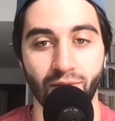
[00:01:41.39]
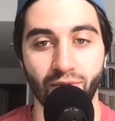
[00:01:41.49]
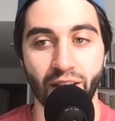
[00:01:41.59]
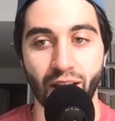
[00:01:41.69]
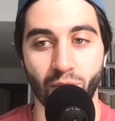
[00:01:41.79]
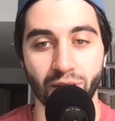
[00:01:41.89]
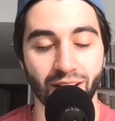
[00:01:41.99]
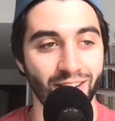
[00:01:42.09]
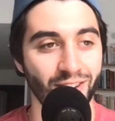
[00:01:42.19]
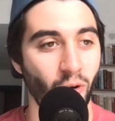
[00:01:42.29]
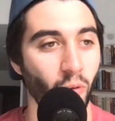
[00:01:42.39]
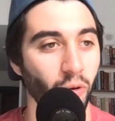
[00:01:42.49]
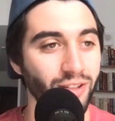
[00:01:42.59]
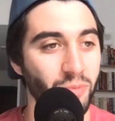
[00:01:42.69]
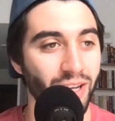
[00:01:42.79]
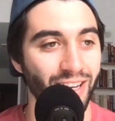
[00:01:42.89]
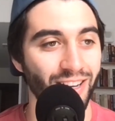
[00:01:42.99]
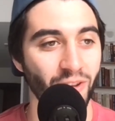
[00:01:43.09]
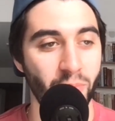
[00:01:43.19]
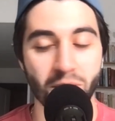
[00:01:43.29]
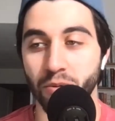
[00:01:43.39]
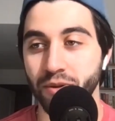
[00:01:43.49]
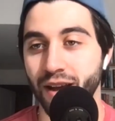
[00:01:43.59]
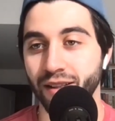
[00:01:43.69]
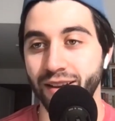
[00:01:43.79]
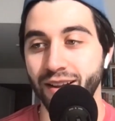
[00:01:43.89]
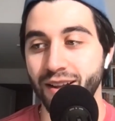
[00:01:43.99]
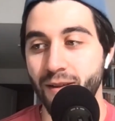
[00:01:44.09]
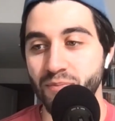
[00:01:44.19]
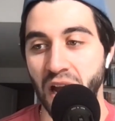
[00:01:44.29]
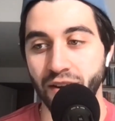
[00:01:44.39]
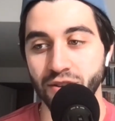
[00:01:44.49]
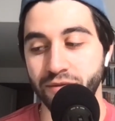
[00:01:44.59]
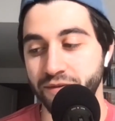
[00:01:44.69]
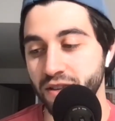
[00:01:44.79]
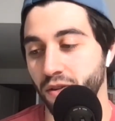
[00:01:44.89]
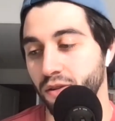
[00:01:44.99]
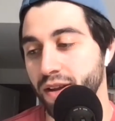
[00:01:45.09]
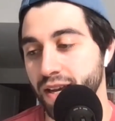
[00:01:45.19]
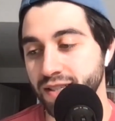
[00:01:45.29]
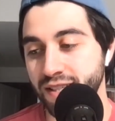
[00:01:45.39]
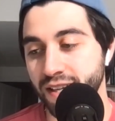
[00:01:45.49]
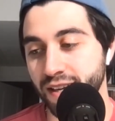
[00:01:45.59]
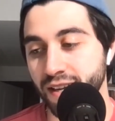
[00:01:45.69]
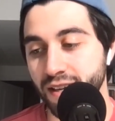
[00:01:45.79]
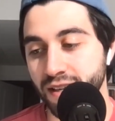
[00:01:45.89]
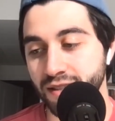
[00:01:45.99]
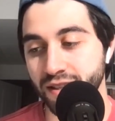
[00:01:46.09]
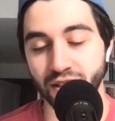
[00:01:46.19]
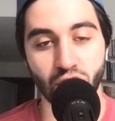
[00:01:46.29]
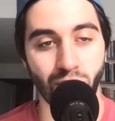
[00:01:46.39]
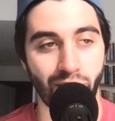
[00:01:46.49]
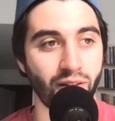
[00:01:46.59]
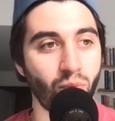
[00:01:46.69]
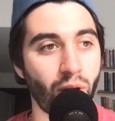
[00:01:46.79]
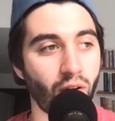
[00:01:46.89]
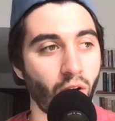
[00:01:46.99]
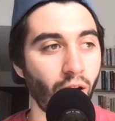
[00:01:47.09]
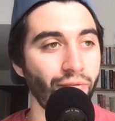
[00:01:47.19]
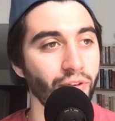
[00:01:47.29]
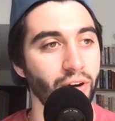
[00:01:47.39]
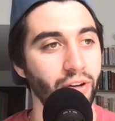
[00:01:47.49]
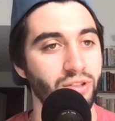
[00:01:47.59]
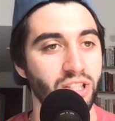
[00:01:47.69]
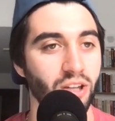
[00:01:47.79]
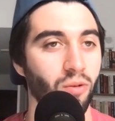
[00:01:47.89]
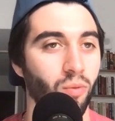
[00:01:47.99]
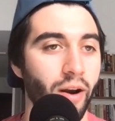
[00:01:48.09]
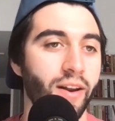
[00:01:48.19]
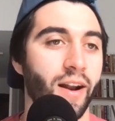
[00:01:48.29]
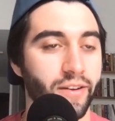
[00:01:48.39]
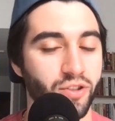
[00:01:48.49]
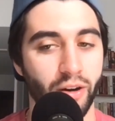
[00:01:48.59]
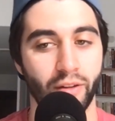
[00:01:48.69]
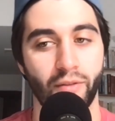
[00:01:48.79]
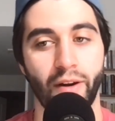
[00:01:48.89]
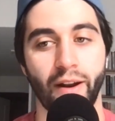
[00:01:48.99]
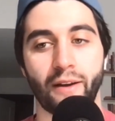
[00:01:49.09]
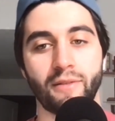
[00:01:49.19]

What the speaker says: Yeah, we can hear the horns. We can hear the people yelling. How do you feel? Did the adrenaline wear off, or are you still running on adrenaline right now?